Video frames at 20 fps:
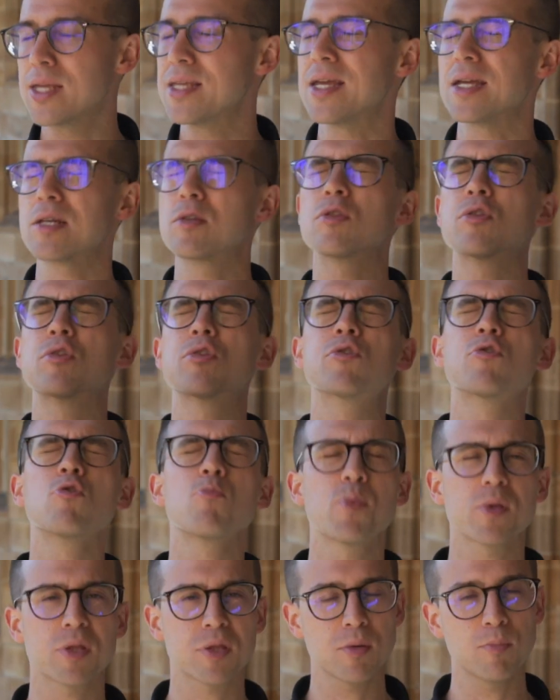yet
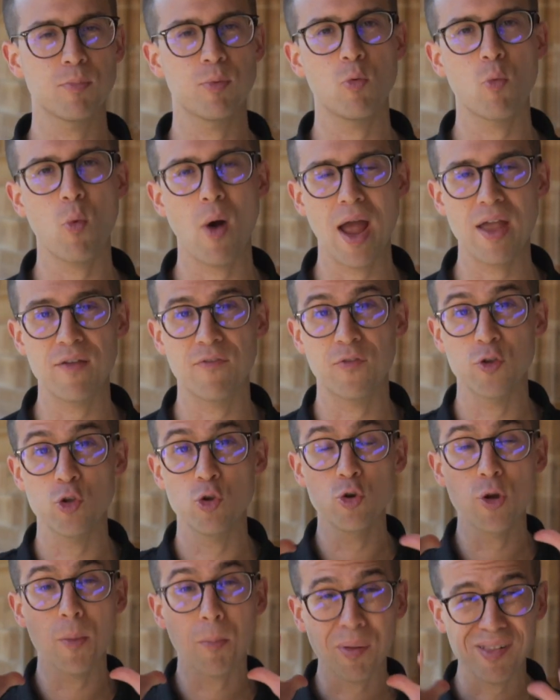super simple way for
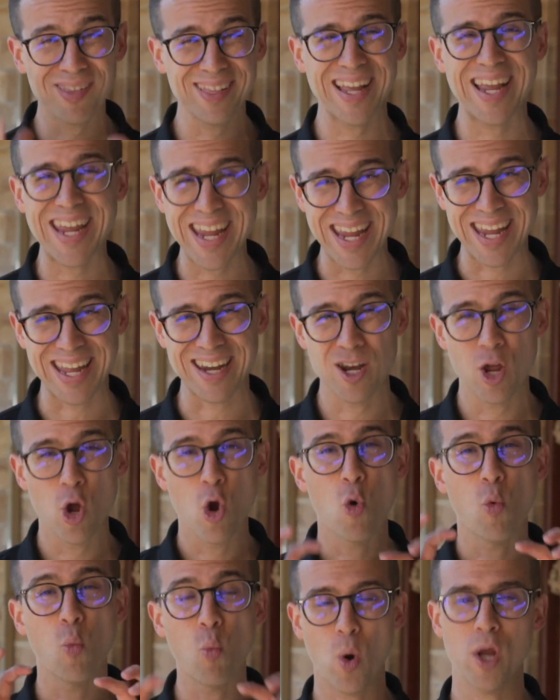you to plan
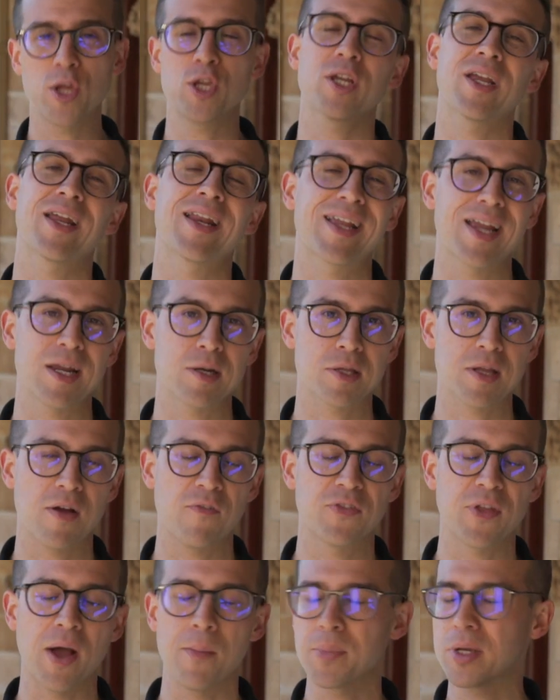when you're going to get
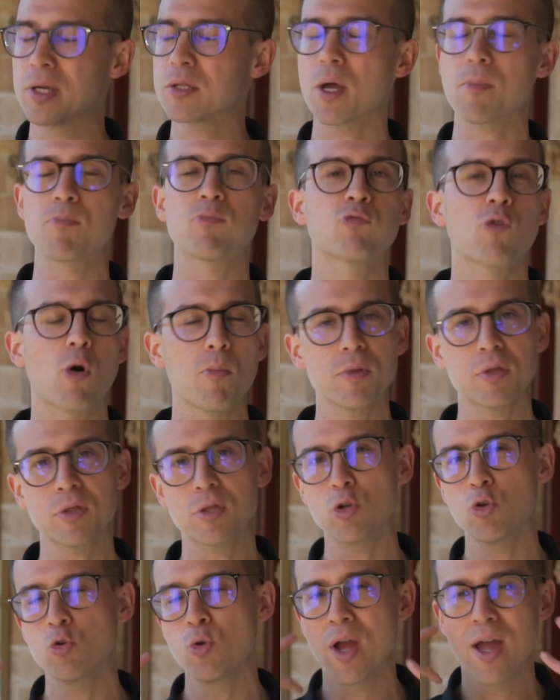stuff done, because I
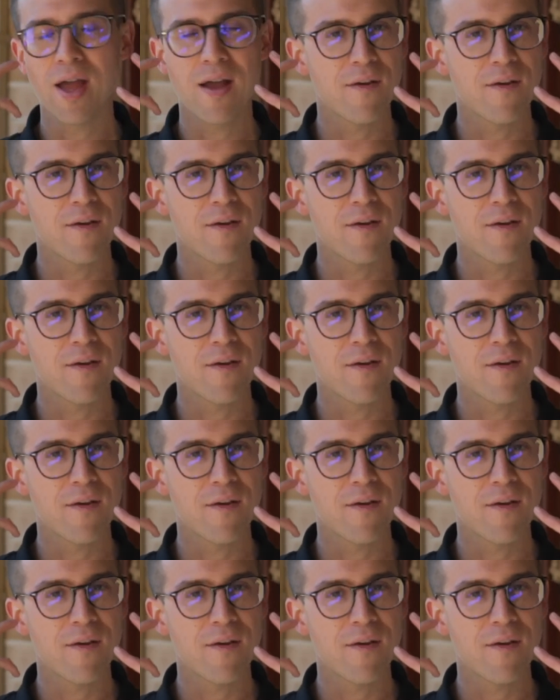promise you,